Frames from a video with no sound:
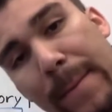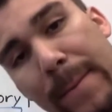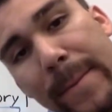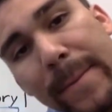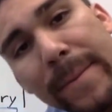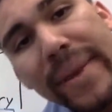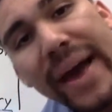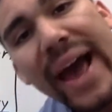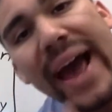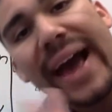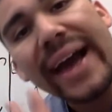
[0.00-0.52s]

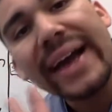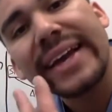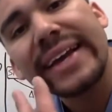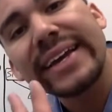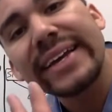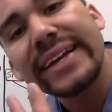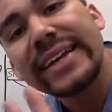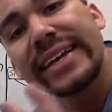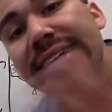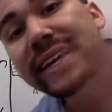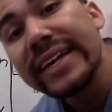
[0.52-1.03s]

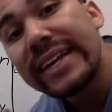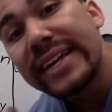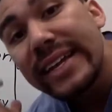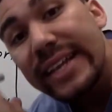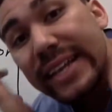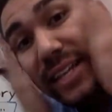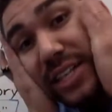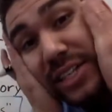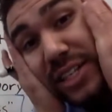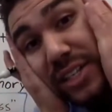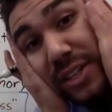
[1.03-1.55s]
back
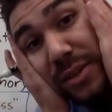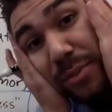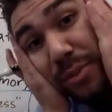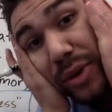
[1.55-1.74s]
into the